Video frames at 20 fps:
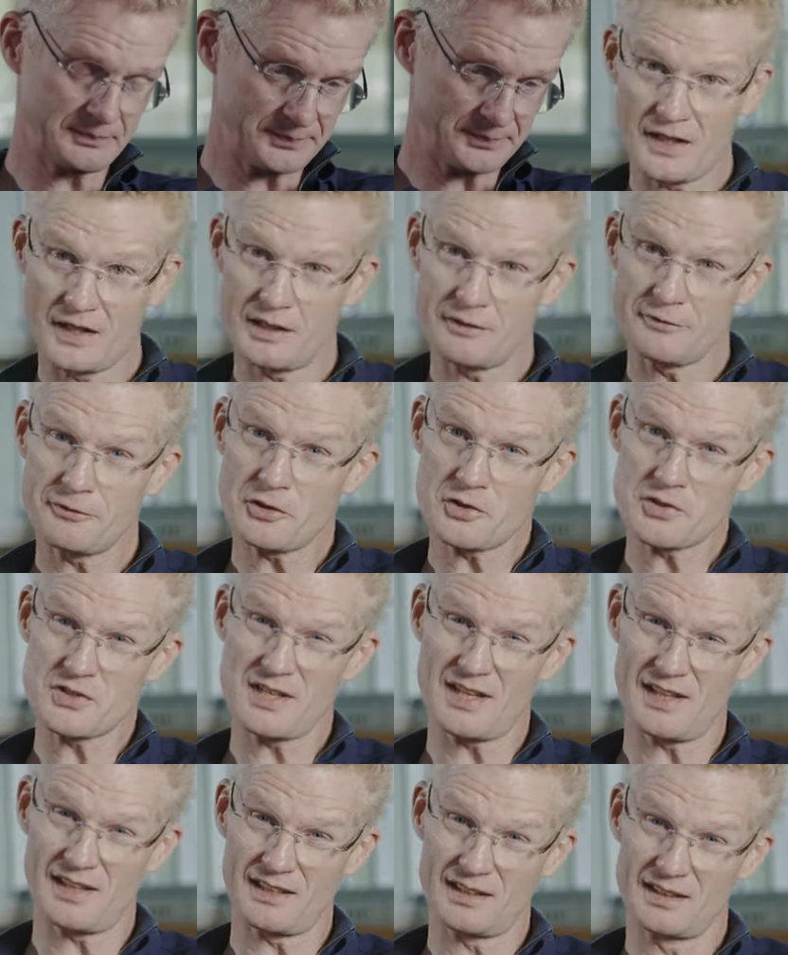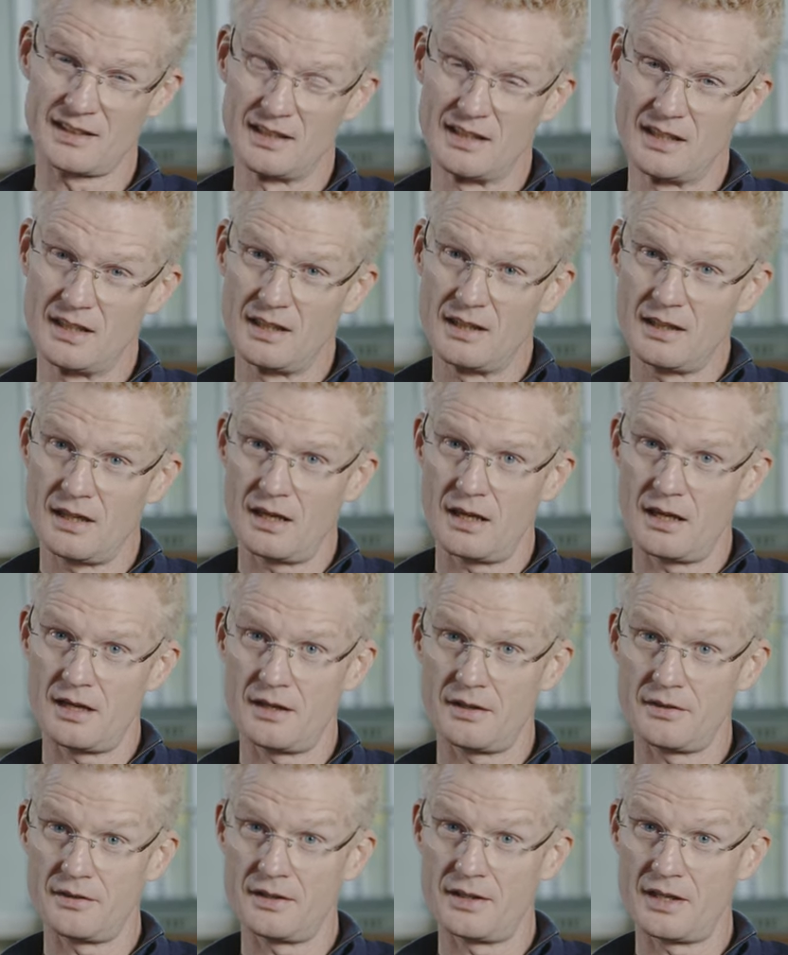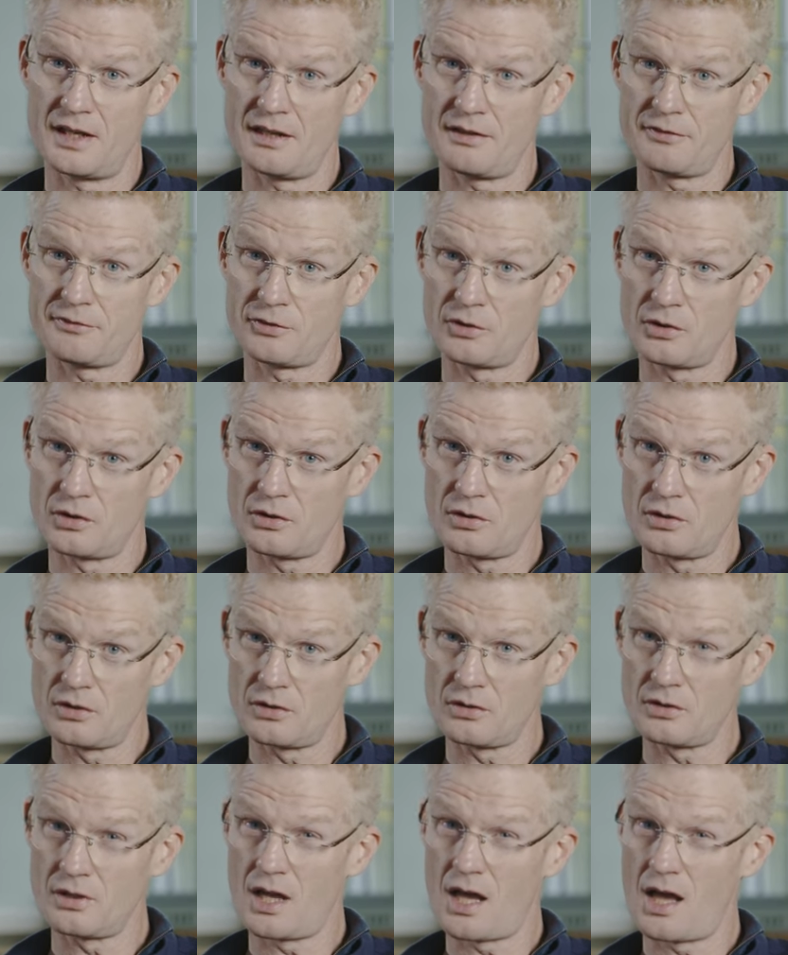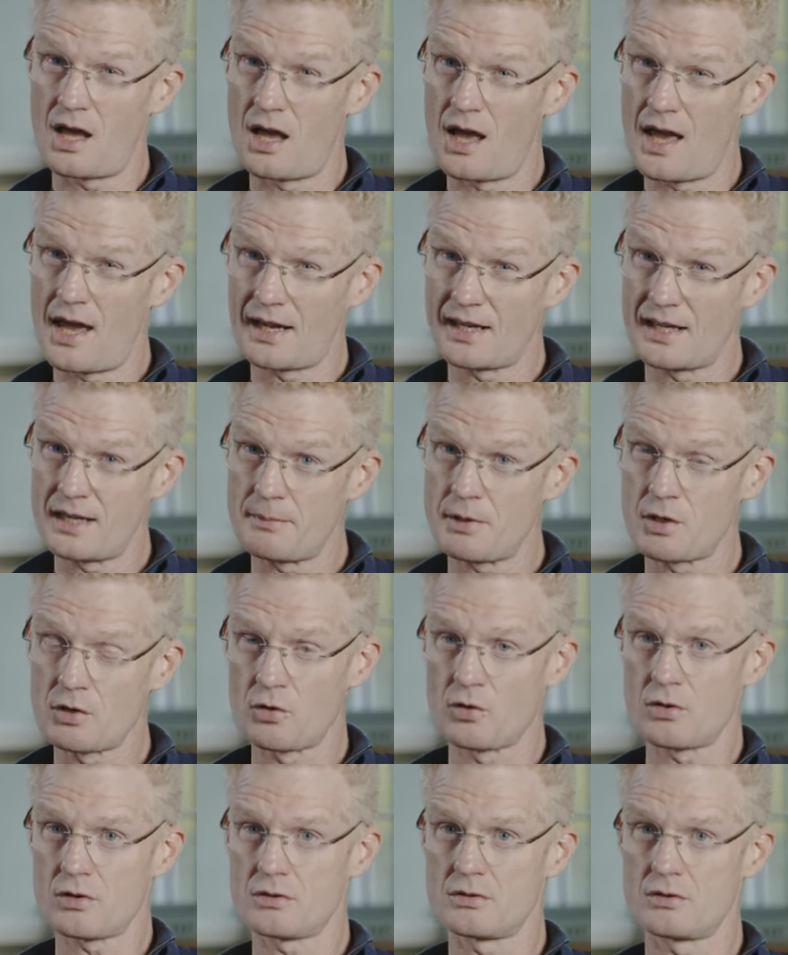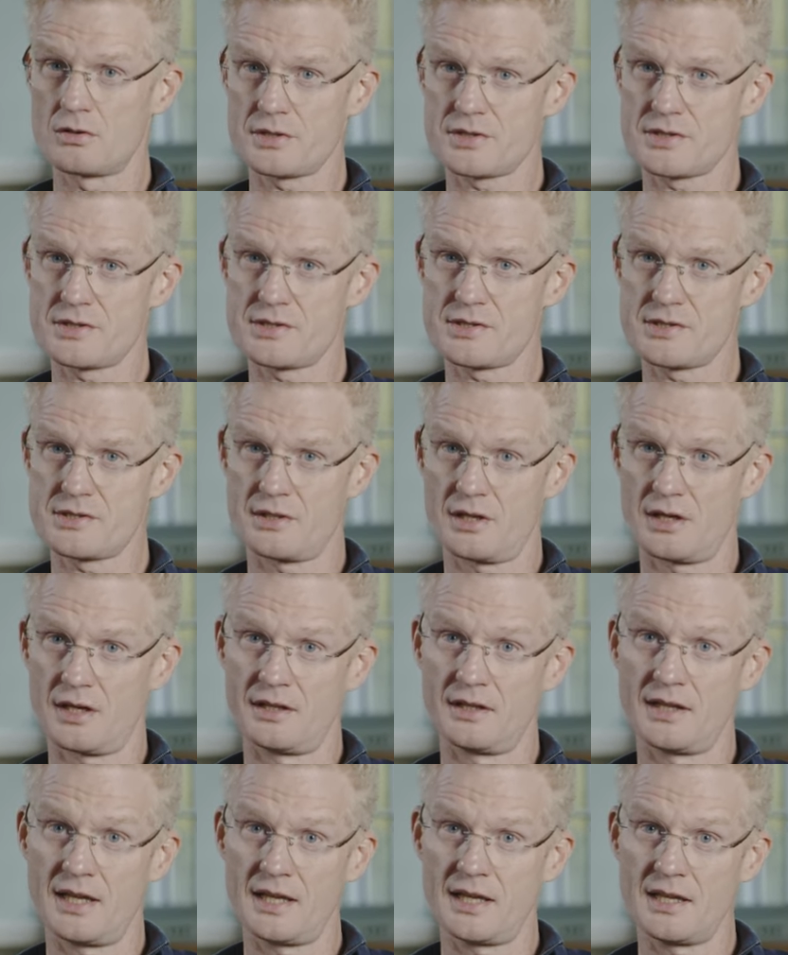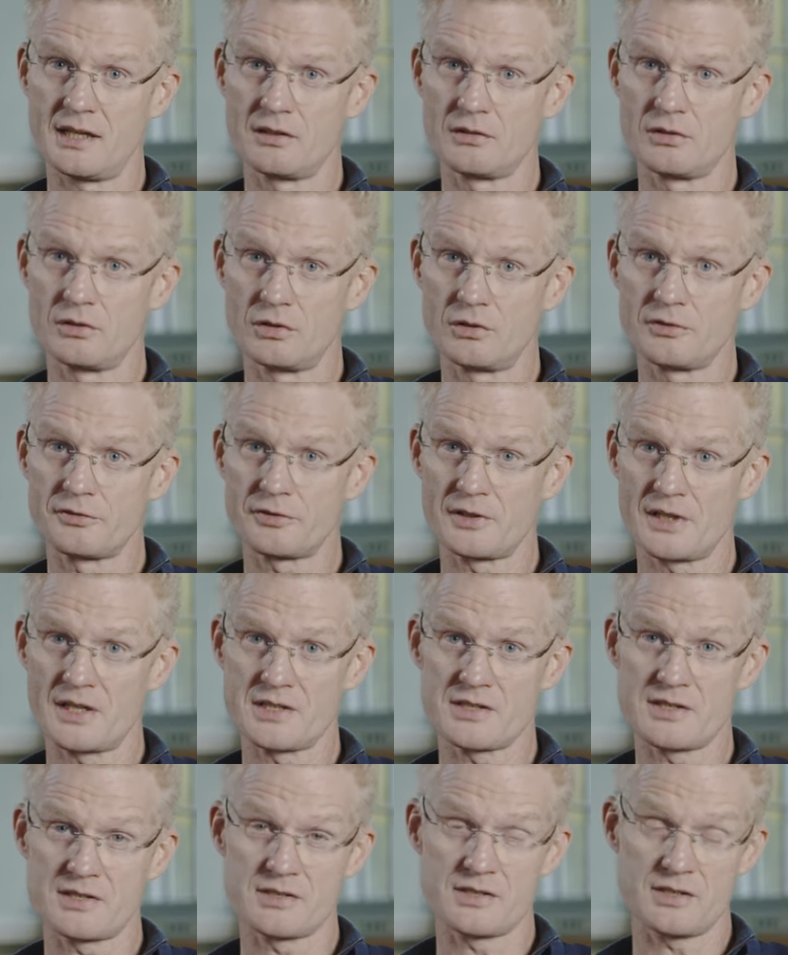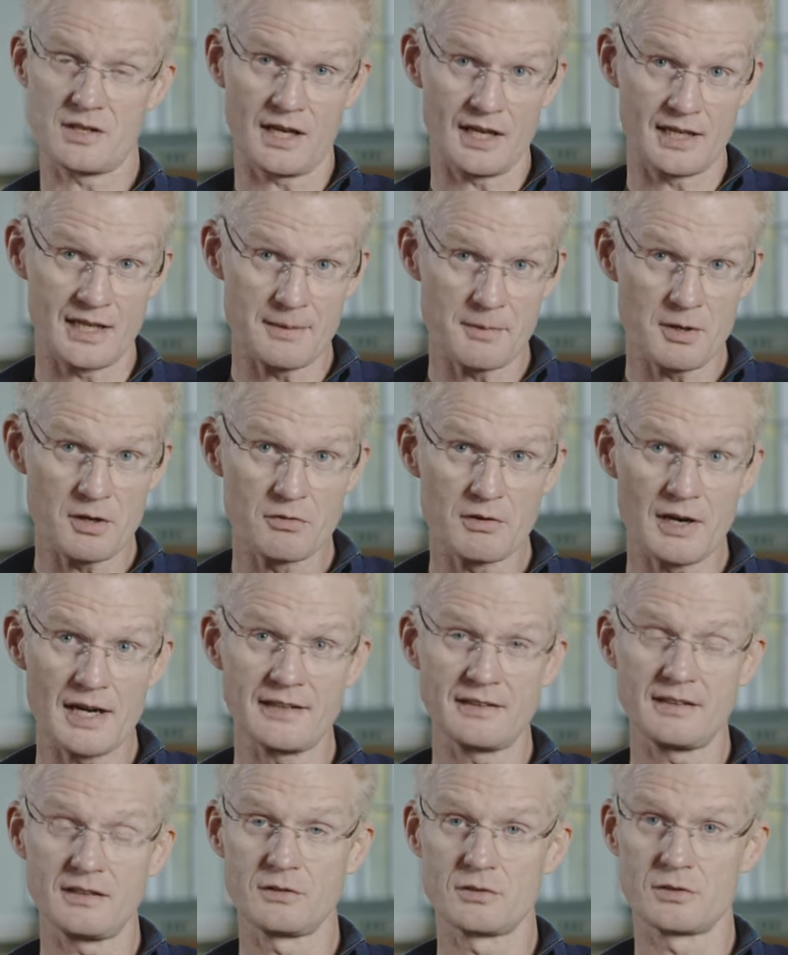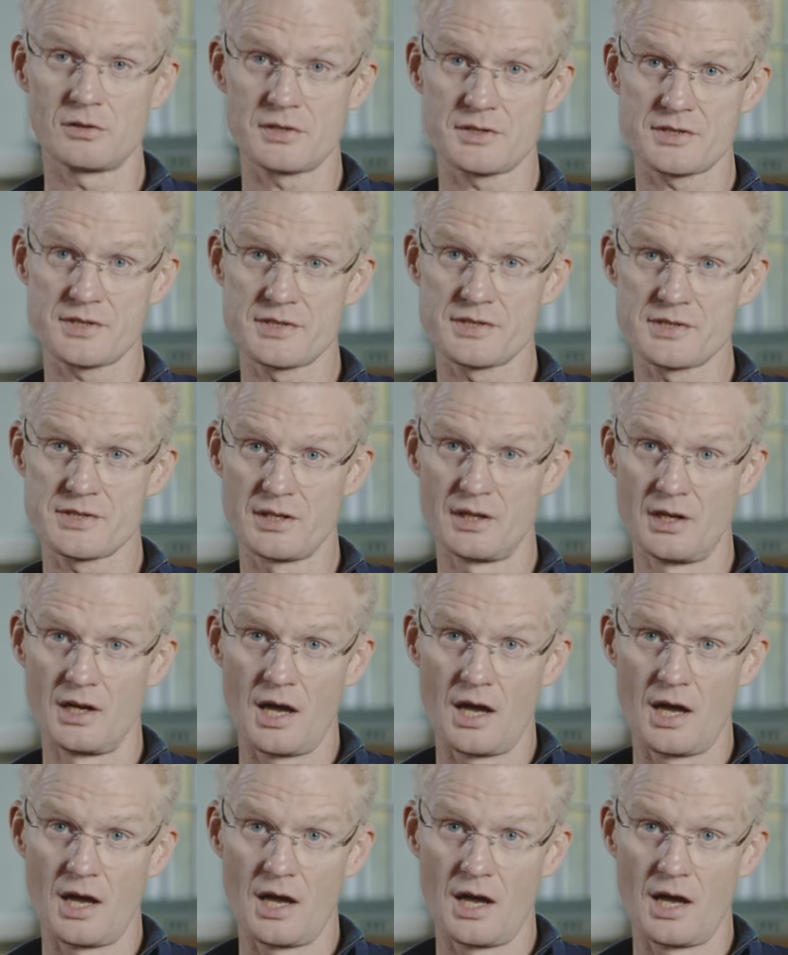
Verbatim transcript: In their first year, uh, they follow all uh, academic core courses and they include, for instance, academic writing courses,